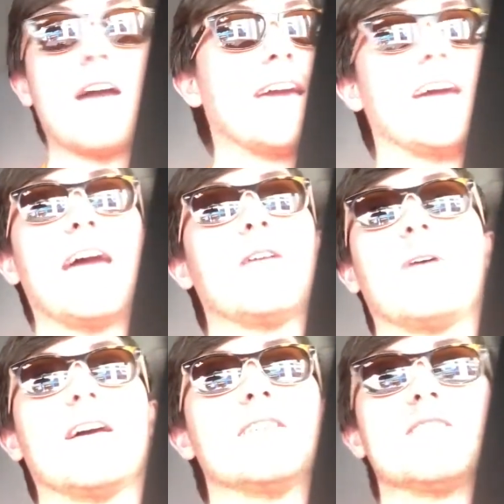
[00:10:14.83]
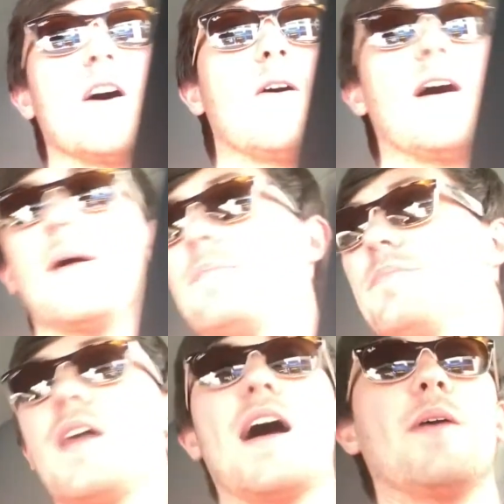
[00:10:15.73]
Okay, anyway, so um,
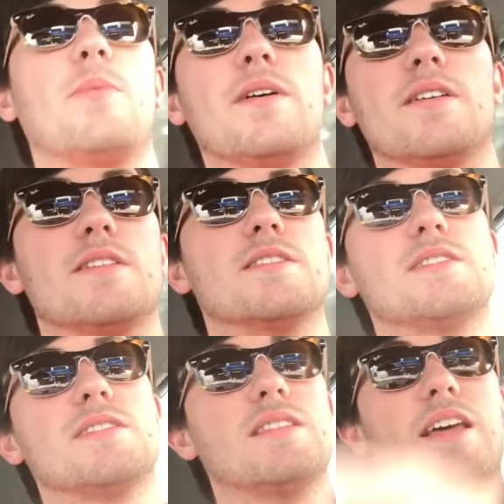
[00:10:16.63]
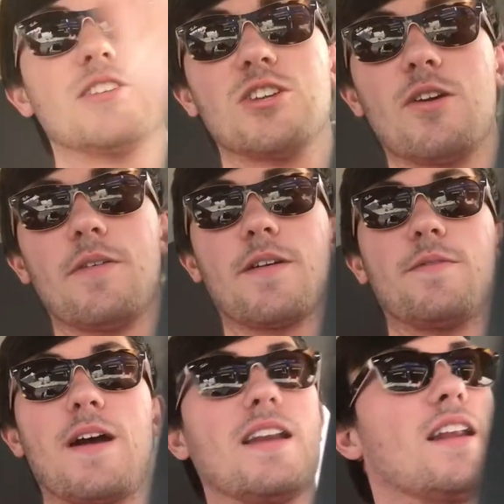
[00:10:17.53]
I will let you know if I can
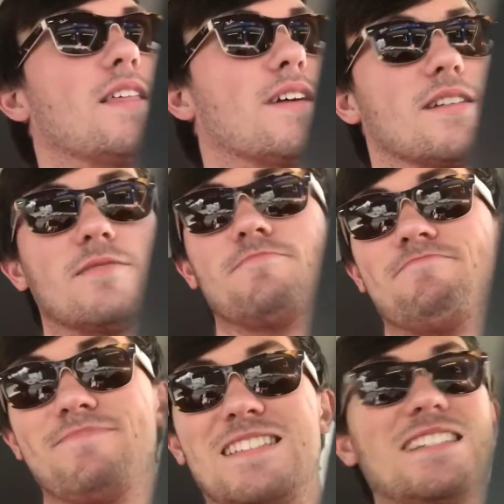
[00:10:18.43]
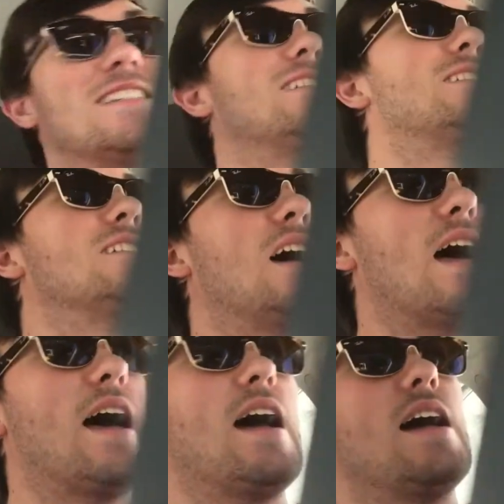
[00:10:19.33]
find anything
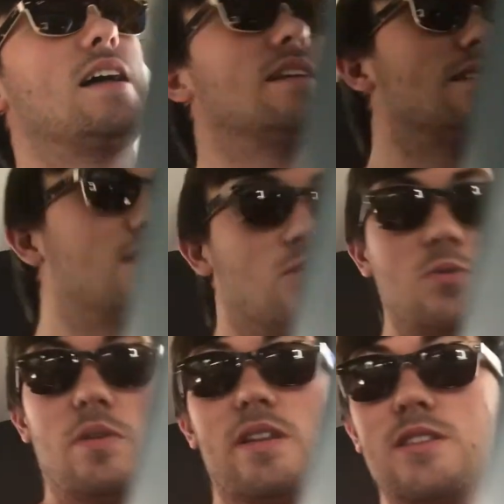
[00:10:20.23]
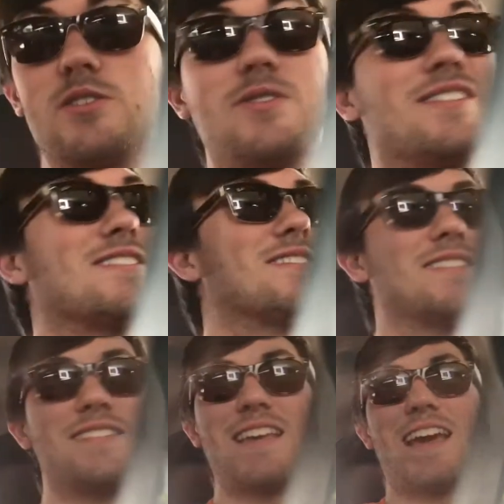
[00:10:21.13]
at one of the stores.
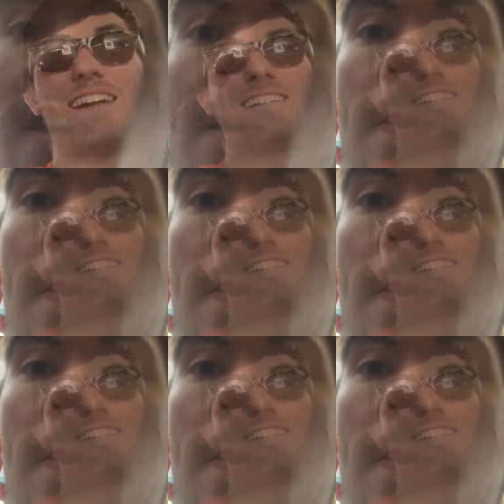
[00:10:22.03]
So yeah.